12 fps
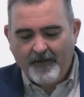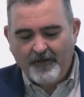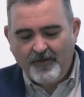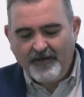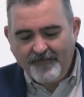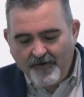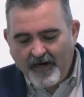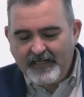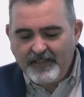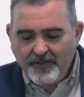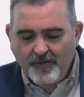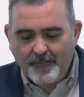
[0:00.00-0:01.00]
You have a
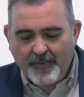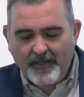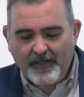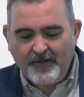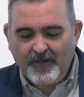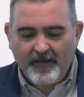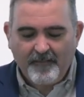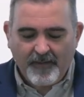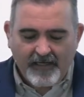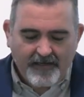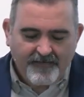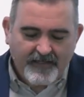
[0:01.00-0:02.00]
right to your opinion. You can
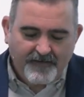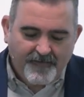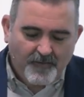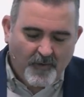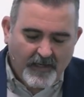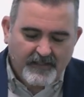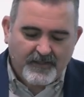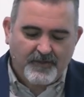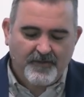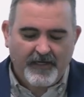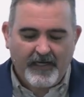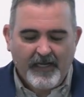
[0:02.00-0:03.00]
believe it if you want
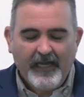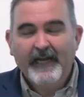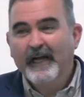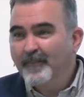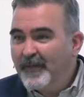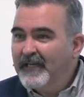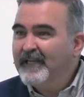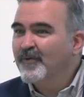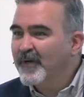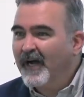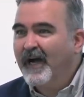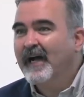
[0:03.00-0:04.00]
to, and I'll believe
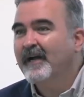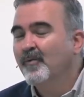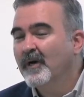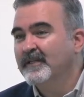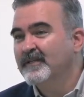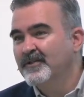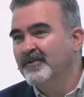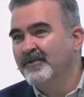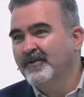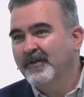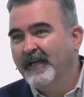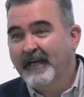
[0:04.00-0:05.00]
what I want
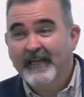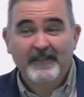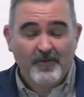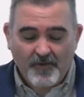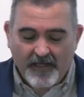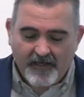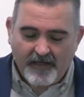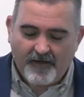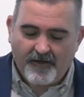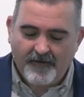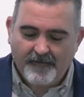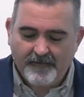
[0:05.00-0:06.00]
to, and let's all get
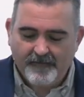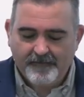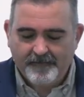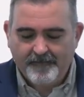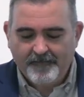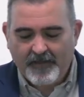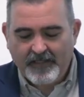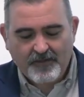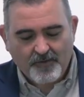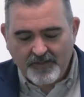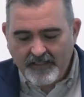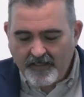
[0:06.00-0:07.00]
along. Let's
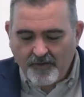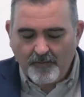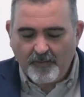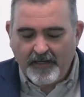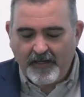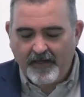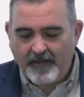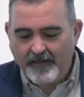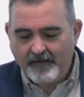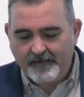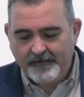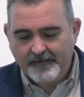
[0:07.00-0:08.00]
all sing Kumbaya.
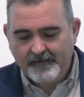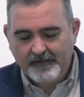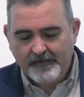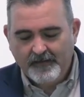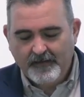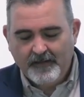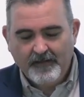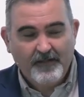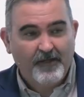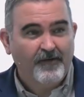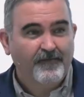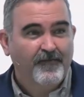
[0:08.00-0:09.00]

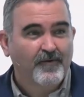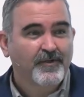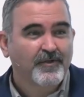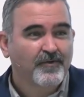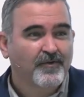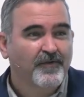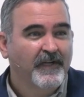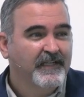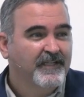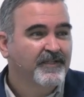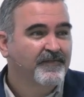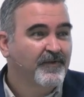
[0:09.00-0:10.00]
Don't force your
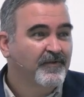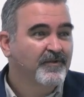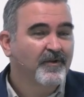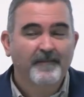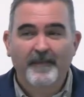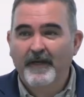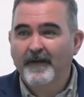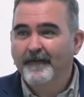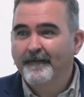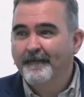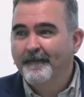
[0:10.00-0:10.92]
religious views on me.